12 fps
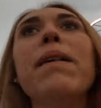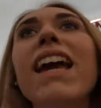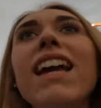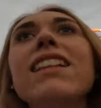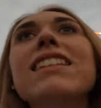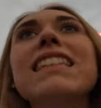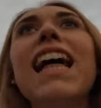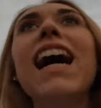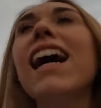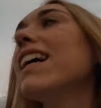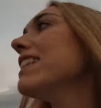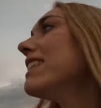means
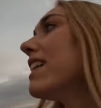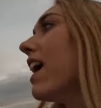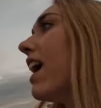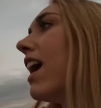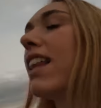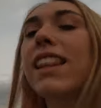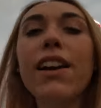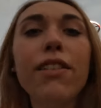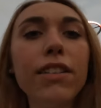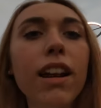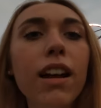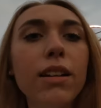that they
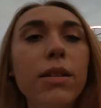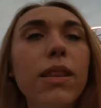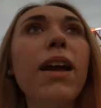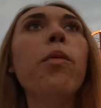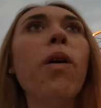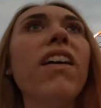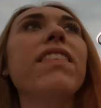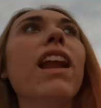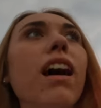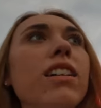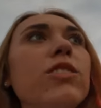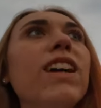won the last